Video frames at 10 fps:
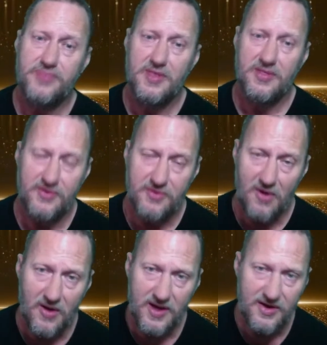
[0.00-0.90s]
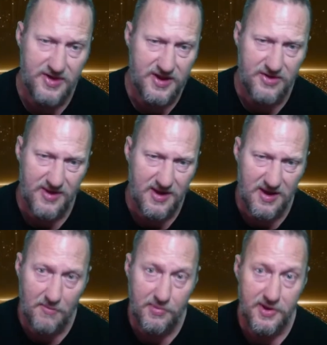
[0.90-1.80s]
Those are all energy drink
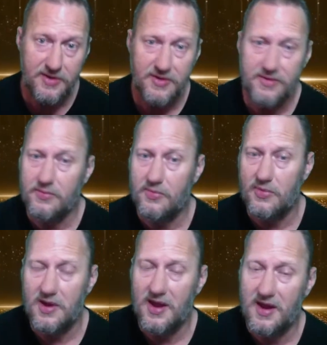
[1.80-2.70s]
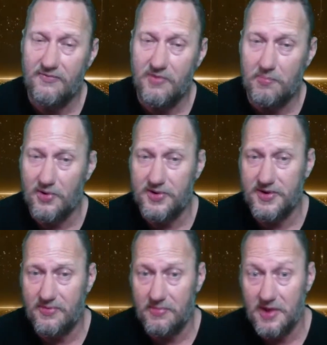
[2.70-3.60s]
companies. And if you
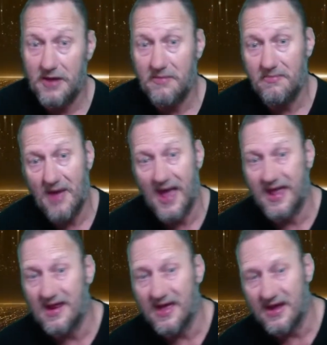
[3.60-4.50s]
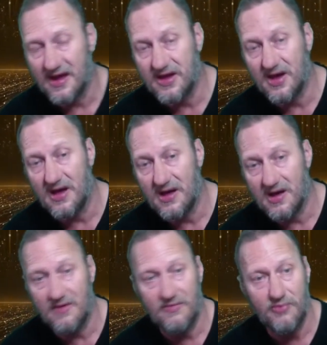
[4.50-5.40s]
purchase from them, I get like a cut
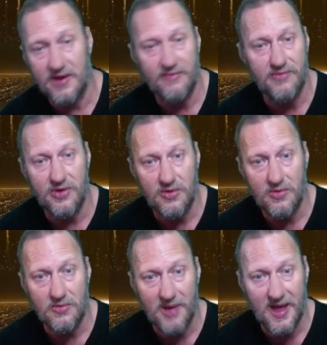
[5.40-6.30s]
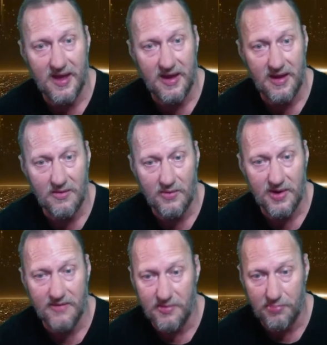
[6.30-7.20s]
of whatever you pay,
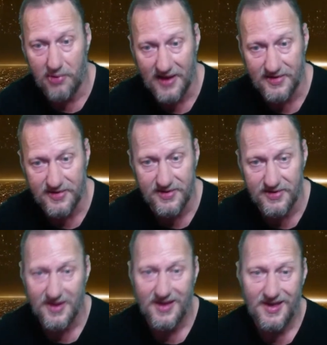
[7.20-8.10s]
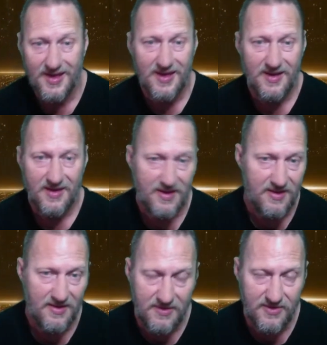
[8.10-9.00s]
whatever the price is.
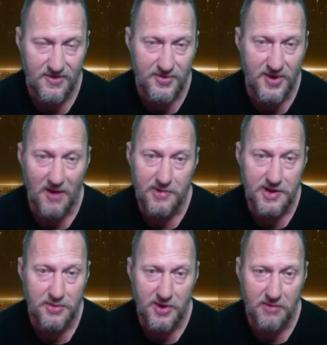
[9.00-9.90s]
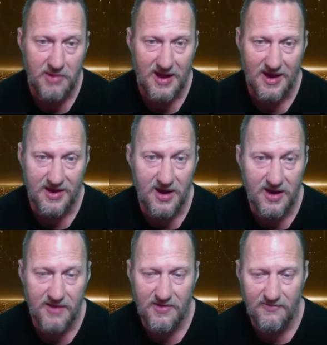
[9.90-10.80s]
Those companies will give me like a cut
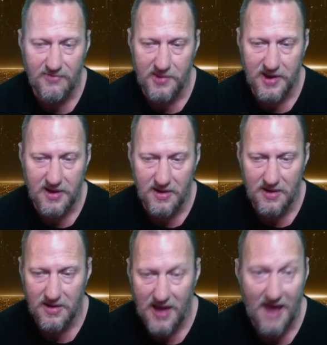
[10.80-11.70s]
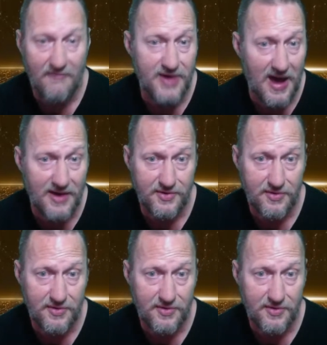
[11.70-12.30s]
of it for being an advertiser,